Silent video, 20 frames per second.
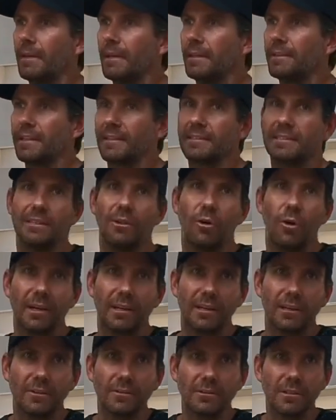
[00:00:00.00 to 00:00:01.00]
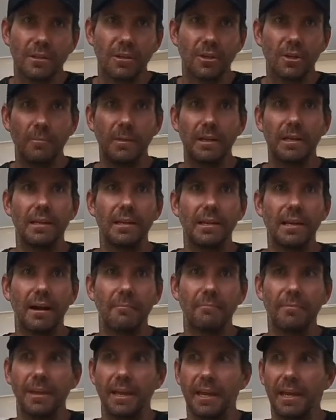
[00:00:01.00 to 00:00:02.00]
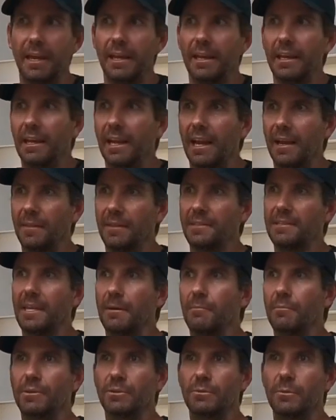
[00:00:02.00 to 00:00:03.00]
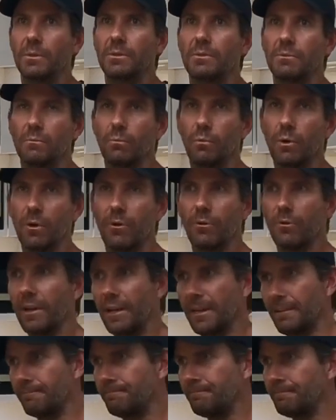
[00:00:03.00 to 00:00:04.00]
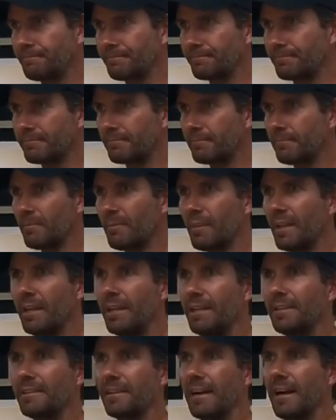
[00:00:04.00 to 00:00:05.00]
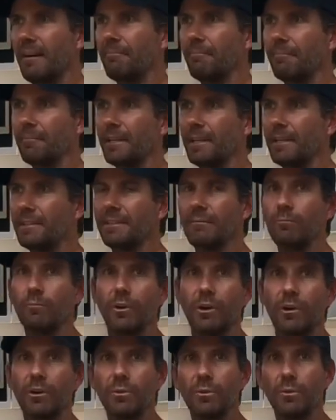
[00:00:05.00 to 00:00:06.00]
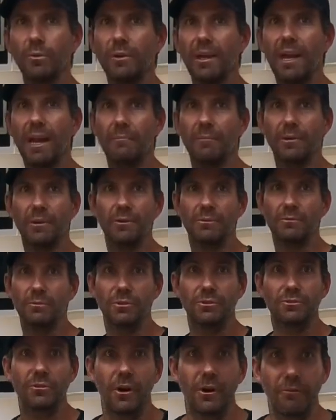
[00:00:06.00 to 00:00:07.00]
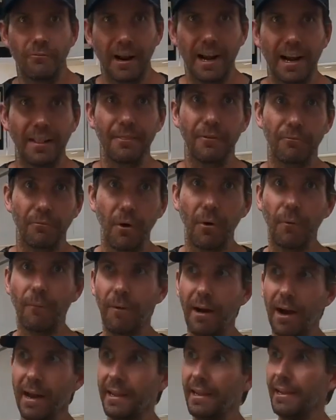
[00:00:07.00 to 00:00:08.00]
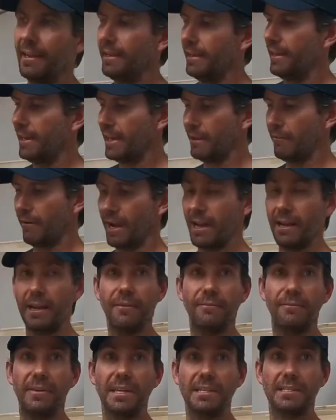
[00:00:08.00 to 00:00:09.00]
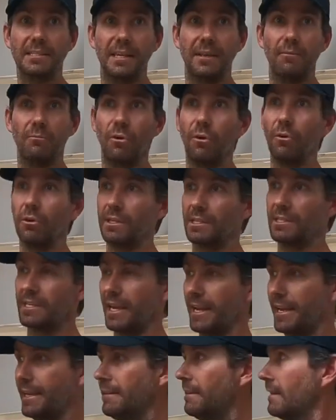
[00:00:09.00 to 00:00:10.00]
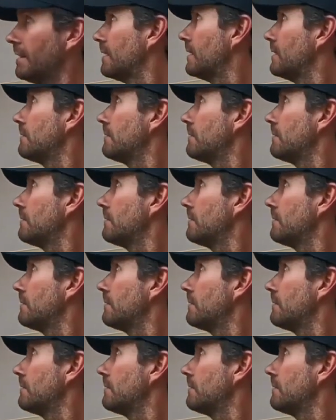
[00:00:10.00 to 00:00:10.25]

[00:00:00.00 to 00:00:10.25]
It doesn't like it because of the humidity up there and the temperatures we were in. It didn't want to cool down because we were trying to run it the wrong way. Anyway, it fixed it. All he said